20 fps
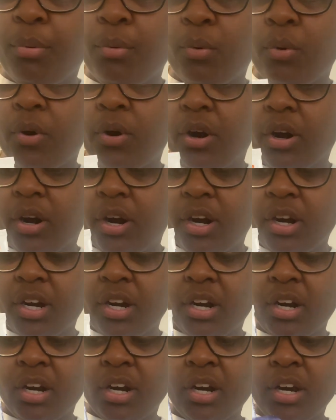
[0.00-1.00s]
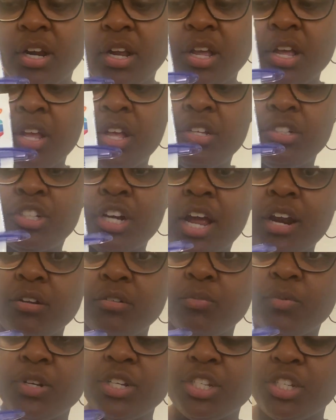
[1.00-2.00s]
or try to
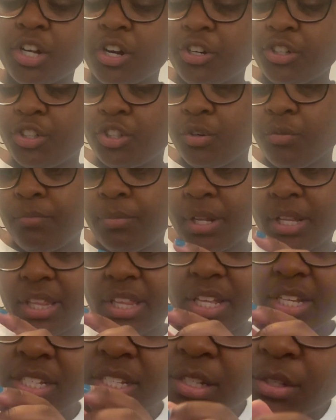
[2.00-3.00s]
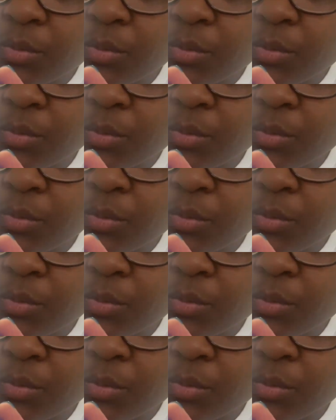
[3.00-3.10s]
research them, but this is